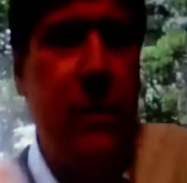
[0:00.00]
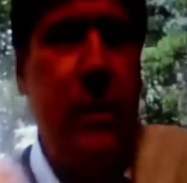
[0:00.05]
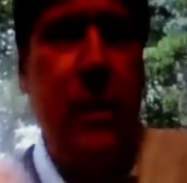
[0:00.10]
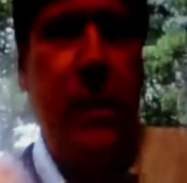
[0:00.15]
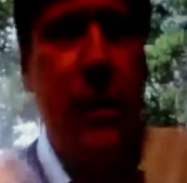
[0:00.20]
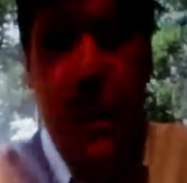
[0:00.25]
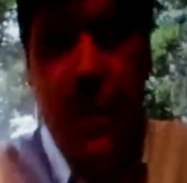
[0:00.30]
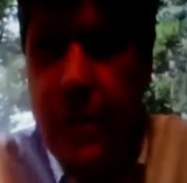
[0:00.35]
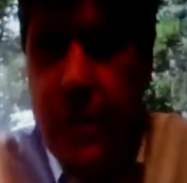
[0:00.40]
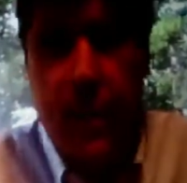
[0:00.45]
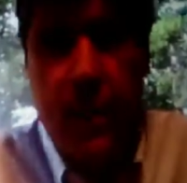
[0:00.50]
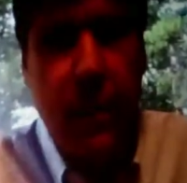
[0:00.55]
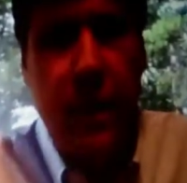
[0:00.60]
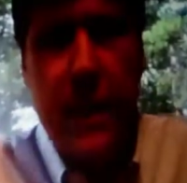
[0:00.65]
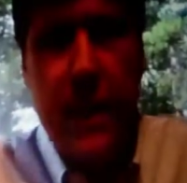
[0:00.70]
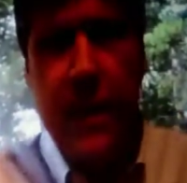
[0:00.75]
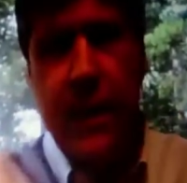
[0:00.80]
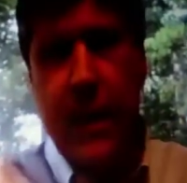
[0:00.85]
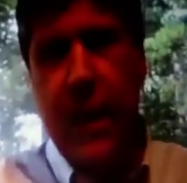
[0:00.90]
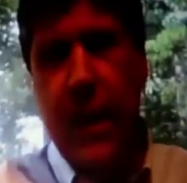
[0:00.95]

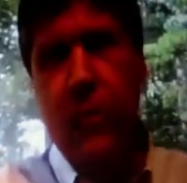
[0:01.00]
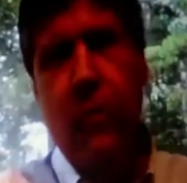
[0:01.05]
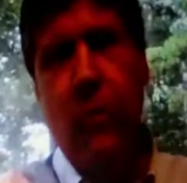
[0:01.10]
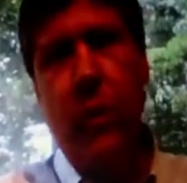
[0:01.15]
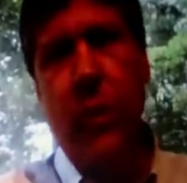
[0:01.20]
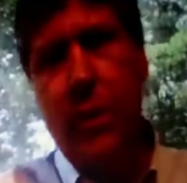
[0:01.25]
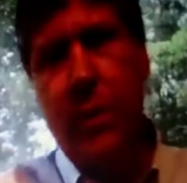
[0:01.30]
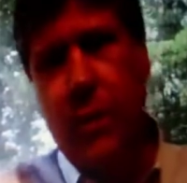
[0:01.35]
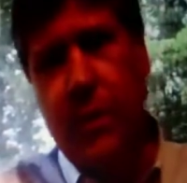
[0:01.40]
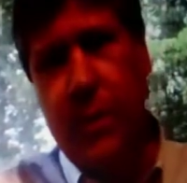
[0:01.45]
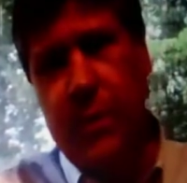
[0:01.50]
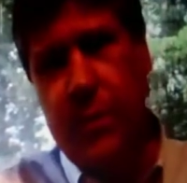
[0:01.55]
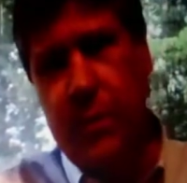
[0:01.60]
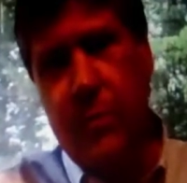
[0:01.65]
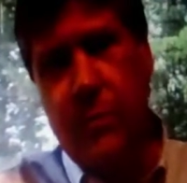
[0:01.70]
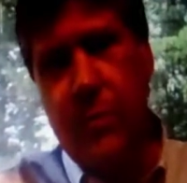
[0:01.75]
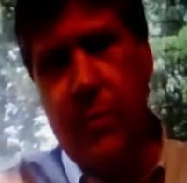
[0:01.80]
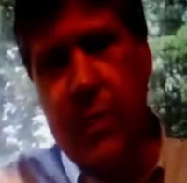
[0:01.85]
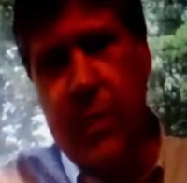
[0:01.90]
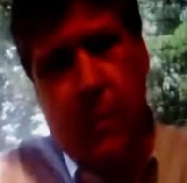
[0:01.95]
clearly not only
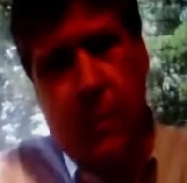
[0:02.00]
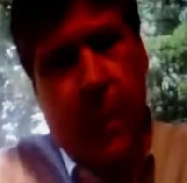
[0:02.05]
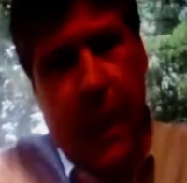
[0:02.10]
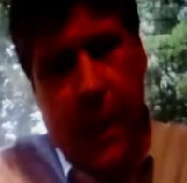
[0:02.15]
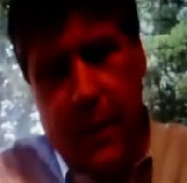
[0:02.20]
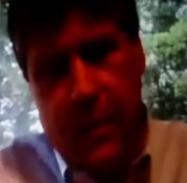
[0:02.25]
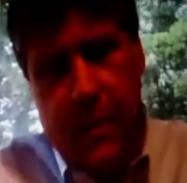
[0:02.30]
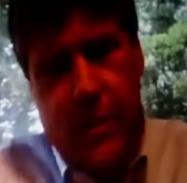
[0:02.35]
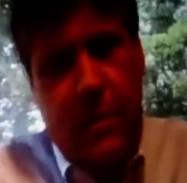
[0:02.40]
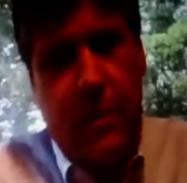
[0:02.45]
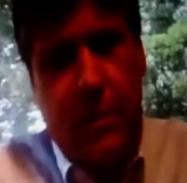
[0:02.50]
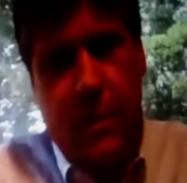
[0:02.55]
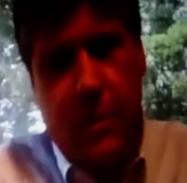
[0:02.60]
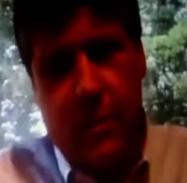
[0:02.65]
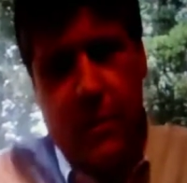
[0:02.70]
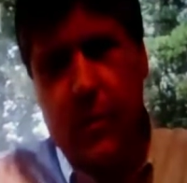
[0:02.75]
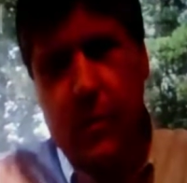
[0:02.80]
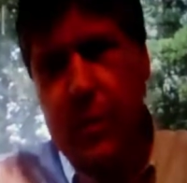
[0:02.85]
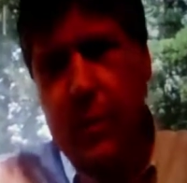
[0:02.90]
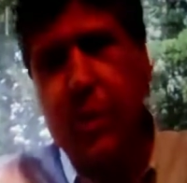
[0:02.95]
respects
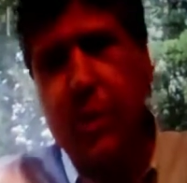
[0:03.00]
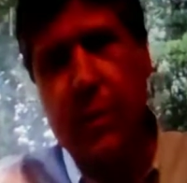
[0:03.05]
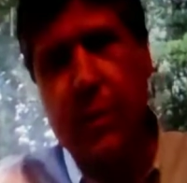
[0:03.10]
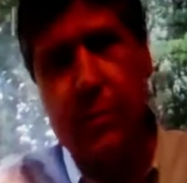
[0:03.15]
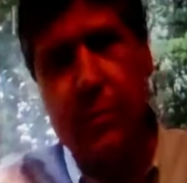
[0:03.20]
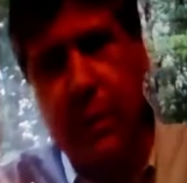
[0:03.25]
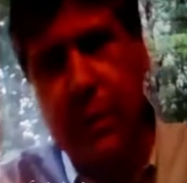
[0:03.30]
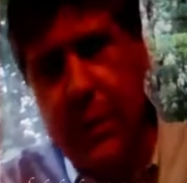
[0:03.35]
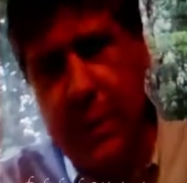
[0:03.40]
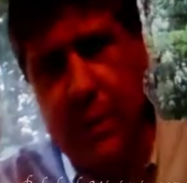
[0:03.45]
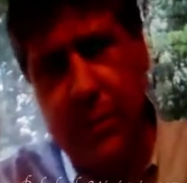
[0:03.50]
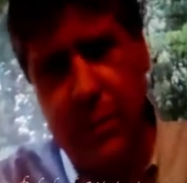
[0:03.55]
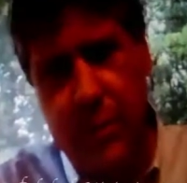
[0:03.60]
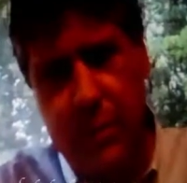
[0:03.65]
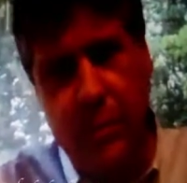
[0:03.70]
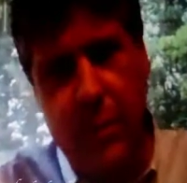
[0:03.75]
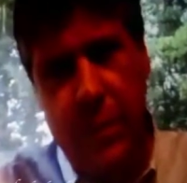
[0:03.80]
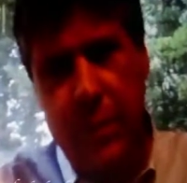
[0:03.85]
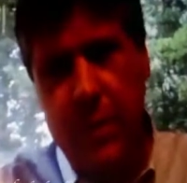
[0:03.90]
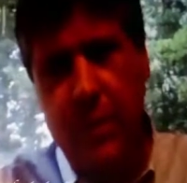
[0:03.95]
Christian
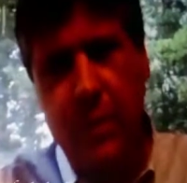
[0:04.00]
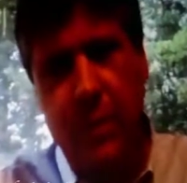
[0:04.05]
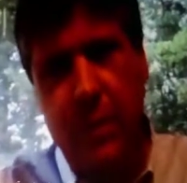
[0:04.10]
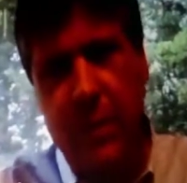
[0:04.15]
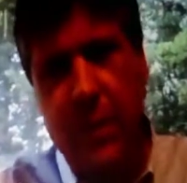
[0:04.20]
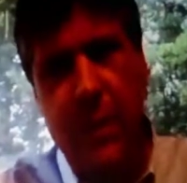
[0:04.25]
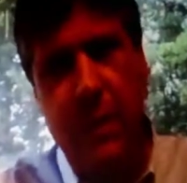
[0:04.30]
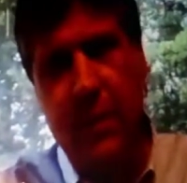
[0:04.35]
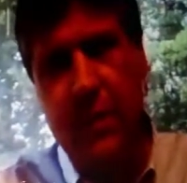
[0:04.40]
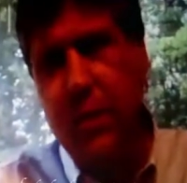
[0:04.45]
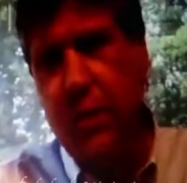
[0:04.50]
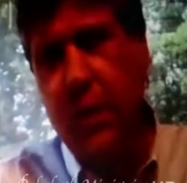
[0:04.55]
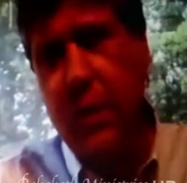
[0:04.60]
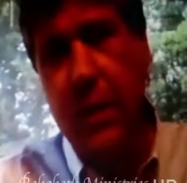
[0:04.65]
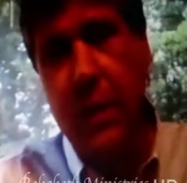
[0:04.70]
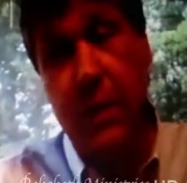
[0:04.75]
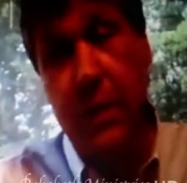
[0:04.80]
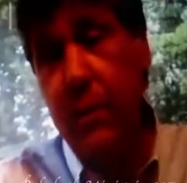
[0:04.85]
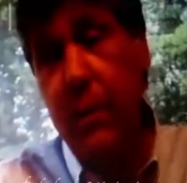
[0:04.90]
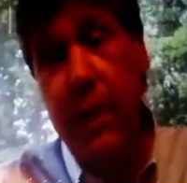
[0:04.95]
beliefs, but you see that she
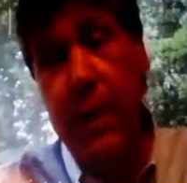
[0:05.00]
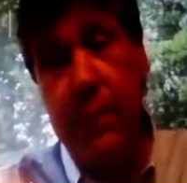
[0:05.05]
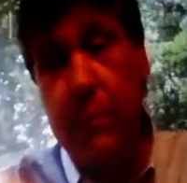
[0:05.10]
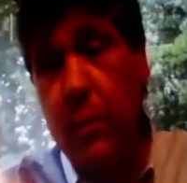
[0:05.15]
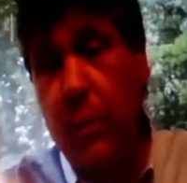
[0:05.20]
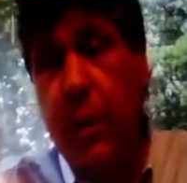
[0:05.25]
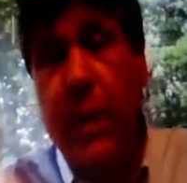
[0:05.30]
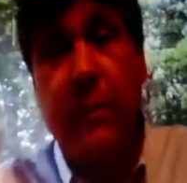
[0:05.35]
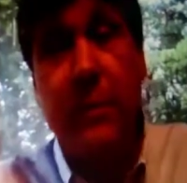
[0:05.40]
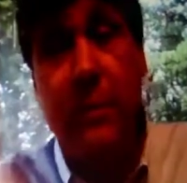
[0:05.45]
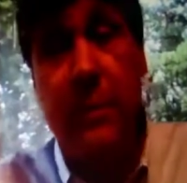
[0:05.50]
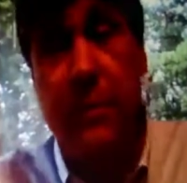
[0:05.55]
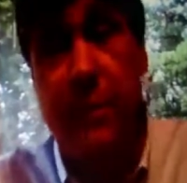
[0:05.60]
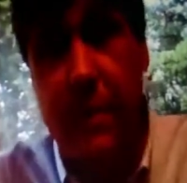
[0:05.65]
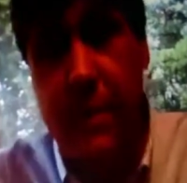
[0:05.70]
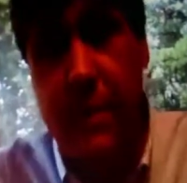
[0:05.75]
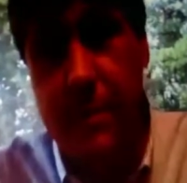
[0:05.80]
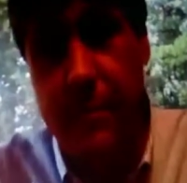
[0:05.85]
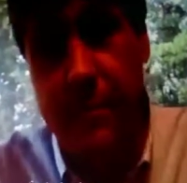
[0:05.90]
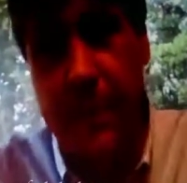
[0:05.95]
clearly embraces
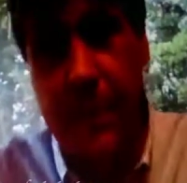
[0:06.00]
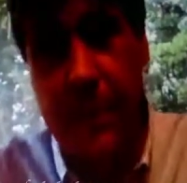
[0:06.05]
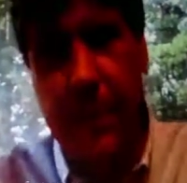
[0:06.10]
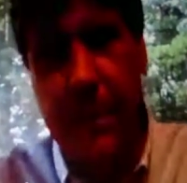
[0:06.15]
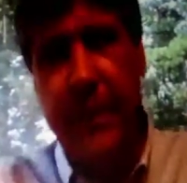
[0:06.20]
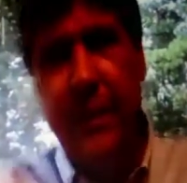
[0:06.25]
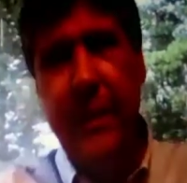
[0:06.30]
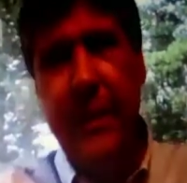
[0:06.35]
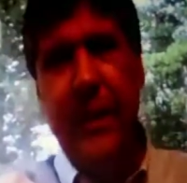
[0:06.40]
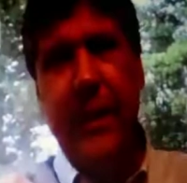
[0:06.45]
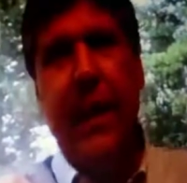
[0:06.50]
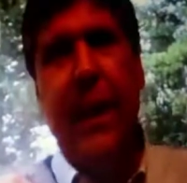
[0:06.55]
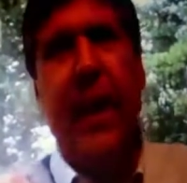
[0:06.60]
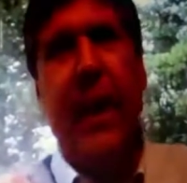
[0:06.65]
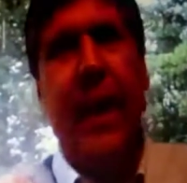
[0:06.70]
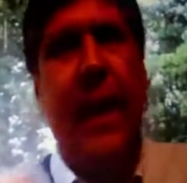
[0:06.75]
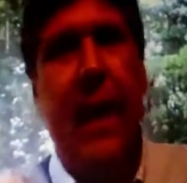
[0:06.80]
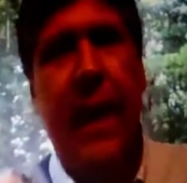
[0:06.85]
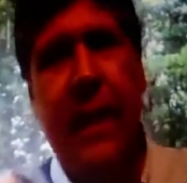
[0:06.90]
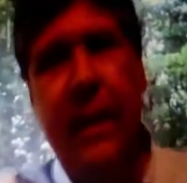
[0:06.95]
them.
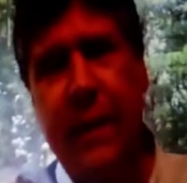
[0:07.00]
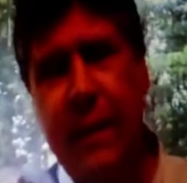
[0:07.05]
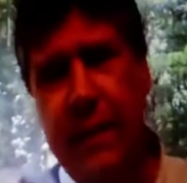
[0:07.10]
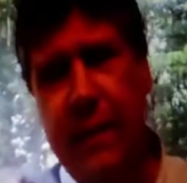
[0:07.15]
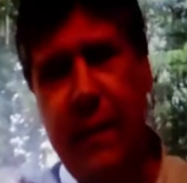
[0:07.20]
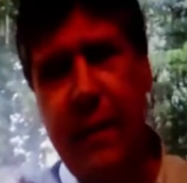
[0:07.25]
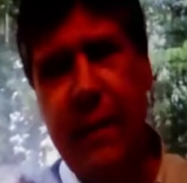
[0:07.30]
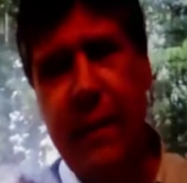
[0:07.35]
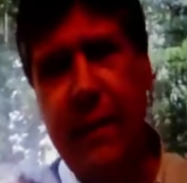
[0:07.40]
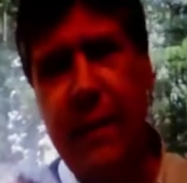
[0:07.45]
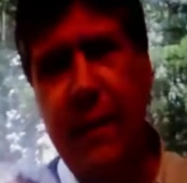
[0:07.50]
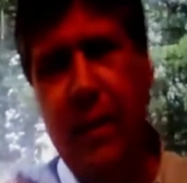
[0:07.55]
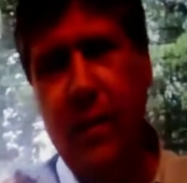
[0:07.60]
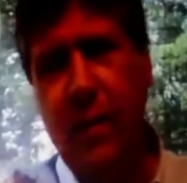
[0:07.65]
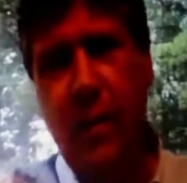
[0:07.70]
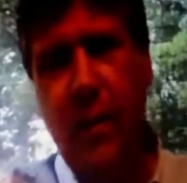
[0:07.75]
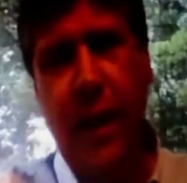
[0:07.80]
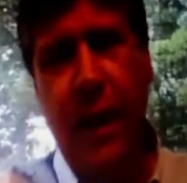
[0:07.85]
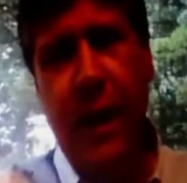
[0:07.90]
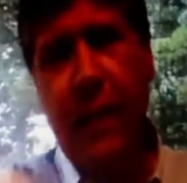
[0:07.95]
And,
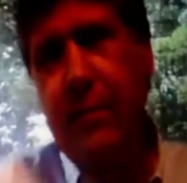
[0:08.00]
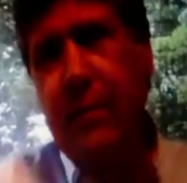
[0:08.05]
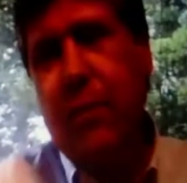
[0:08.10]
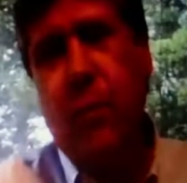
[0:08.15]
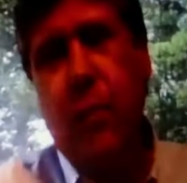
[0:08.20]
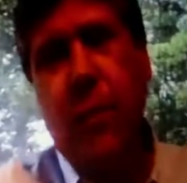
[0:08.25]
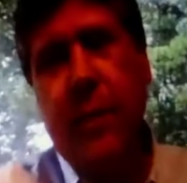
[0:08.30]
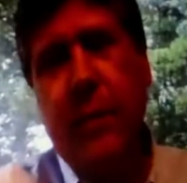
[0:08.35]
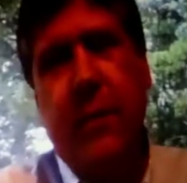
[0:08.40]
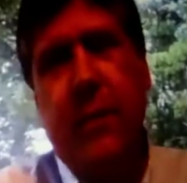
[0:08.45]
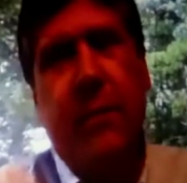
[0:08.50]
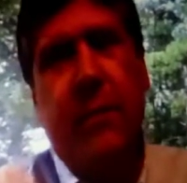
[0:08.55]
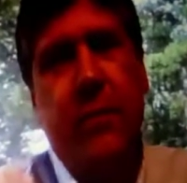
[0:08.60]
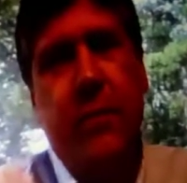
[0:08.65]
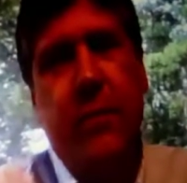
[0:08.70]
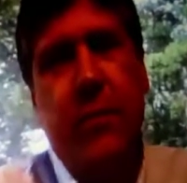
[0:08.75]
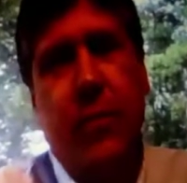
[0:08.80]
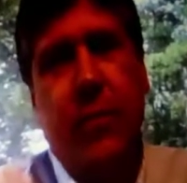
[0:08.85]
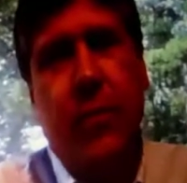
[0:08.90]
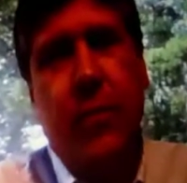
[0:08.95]
I have a
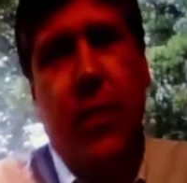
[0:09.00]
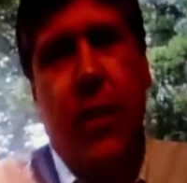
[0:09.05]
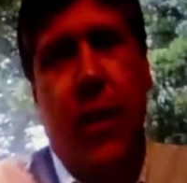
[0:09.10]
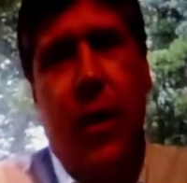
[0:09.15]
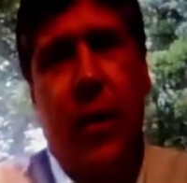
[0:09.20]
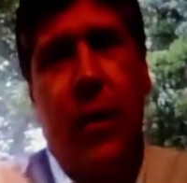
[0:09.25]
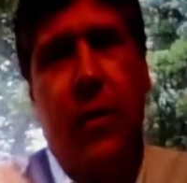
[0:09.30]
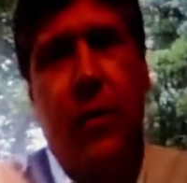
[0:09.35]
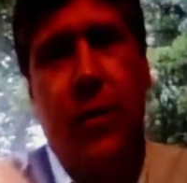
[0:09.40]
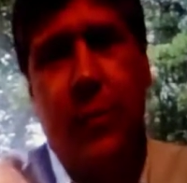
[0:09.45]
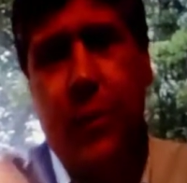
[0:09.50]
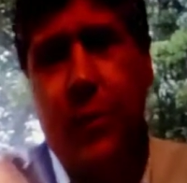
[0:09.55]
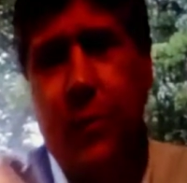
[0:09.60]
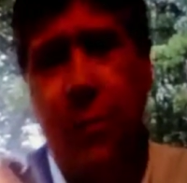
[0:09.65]
27-year-old daughter who was